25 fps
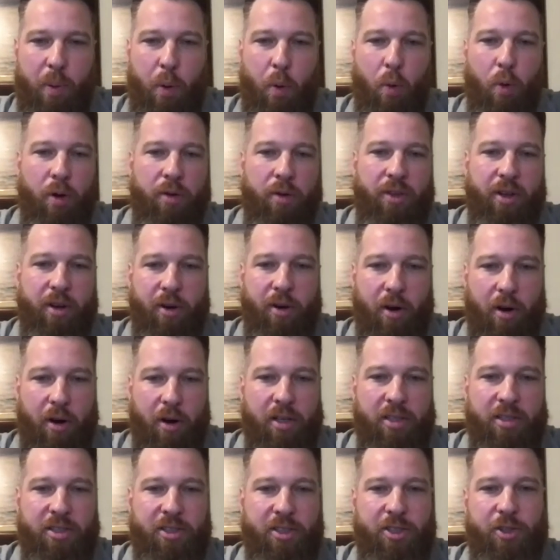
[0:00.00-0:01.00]
poured their
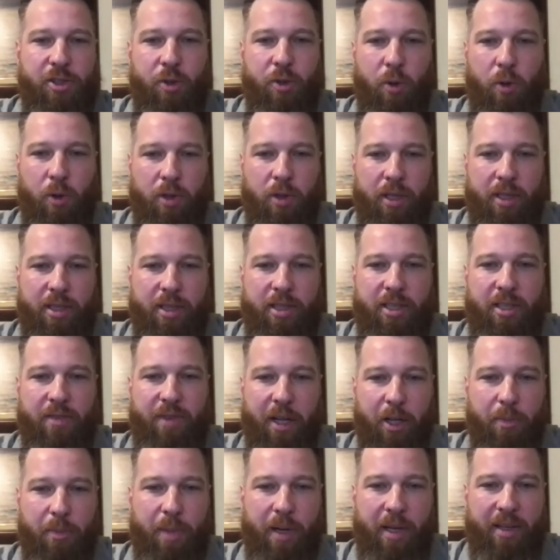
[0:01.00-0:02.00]
heart and soul into
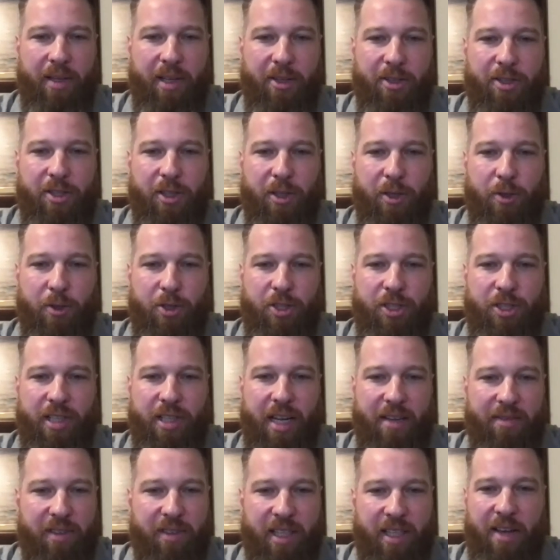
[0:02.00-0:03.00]
developing their solution.
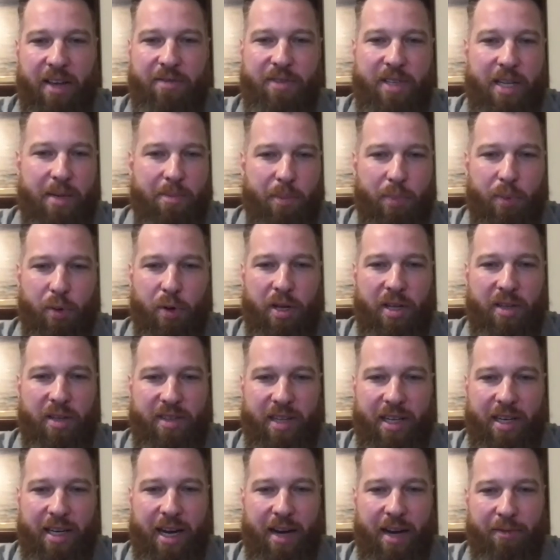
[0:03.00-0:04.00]
They've lived and
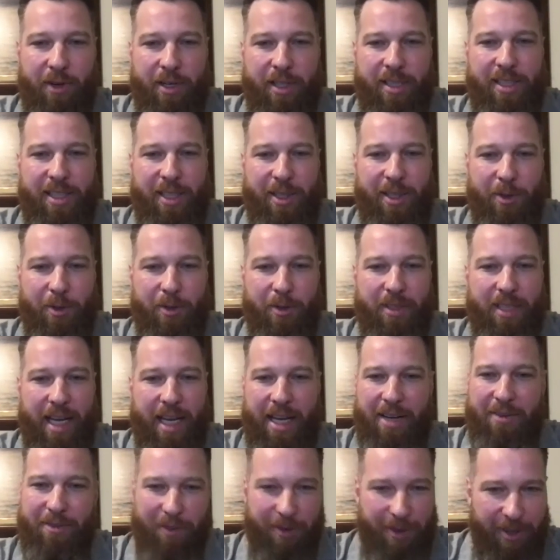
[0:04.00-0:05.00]
breathed it every single
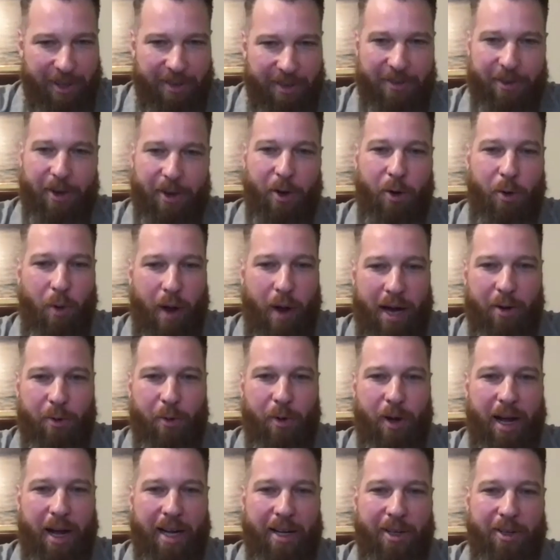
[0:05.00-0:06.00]
day for quite a
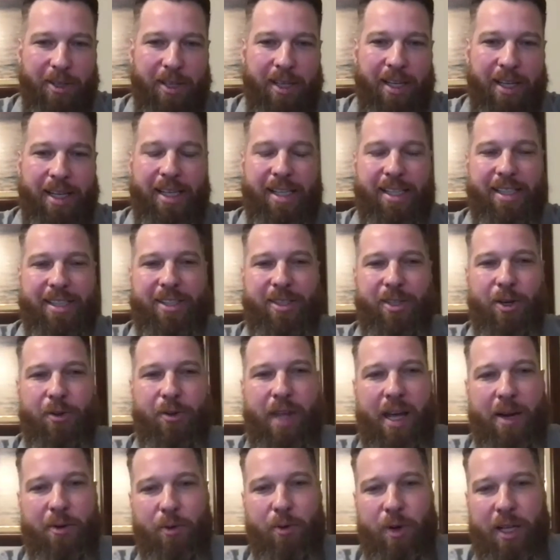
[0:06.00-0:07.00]
while. So
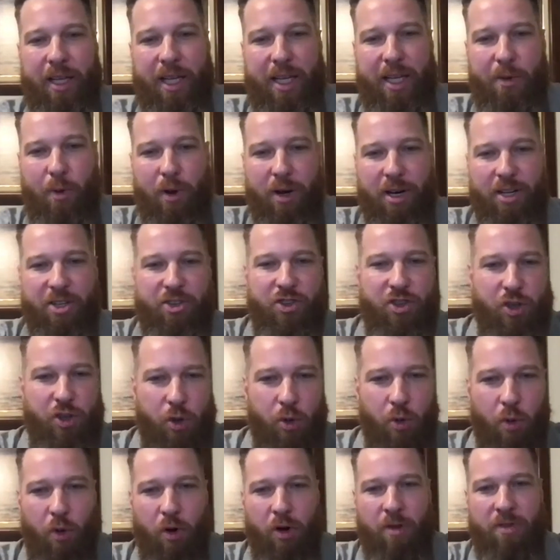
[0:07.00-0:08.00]
they really want to
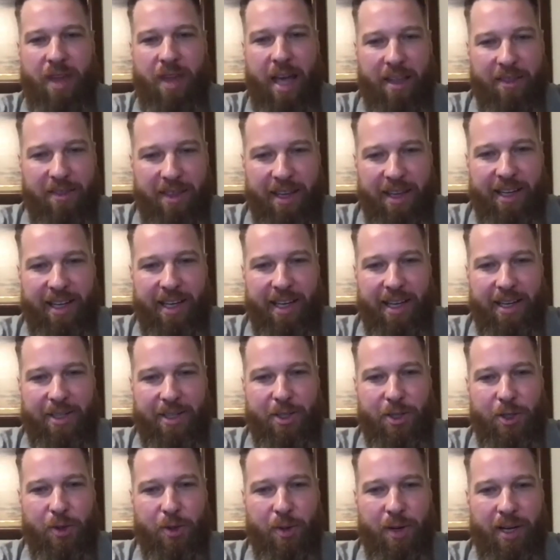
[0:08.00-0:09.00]
shoehorn that thing
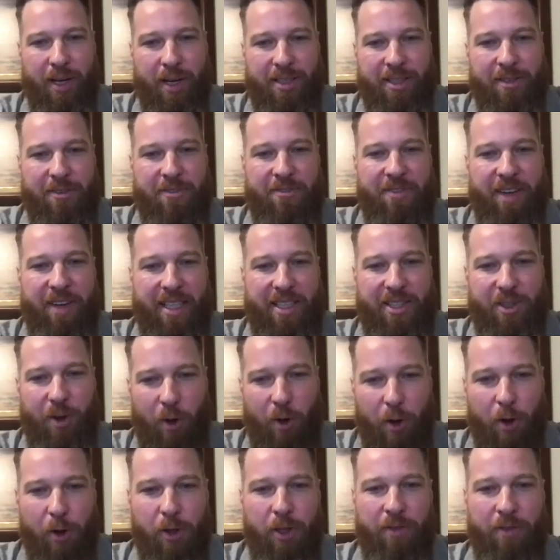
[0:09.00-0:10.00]
in to fix
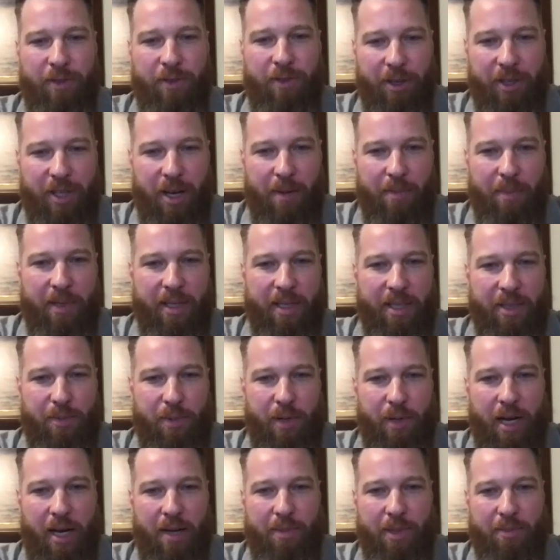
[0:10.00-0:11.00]
all of your company's
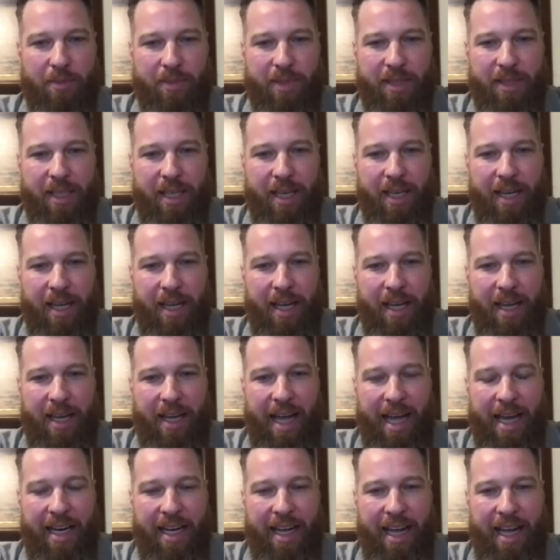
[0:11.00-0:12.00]
problems.
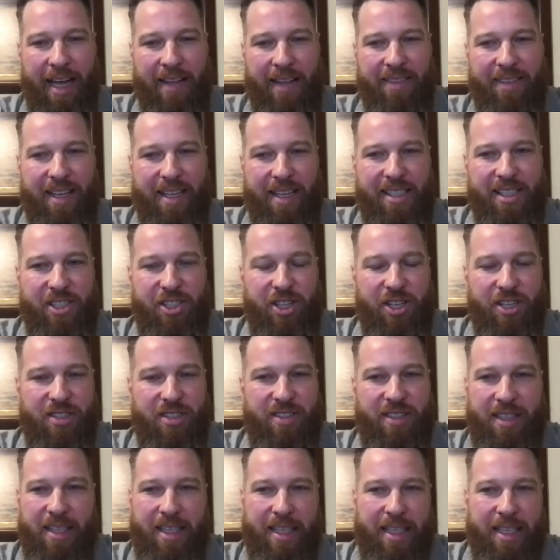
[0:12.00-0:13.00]
And this
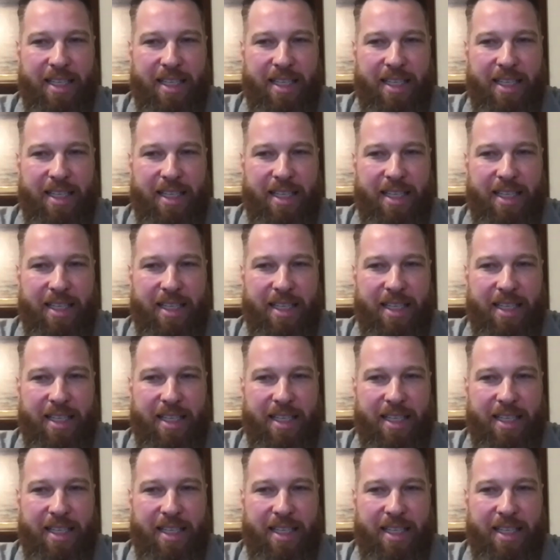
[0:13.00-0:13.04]
just,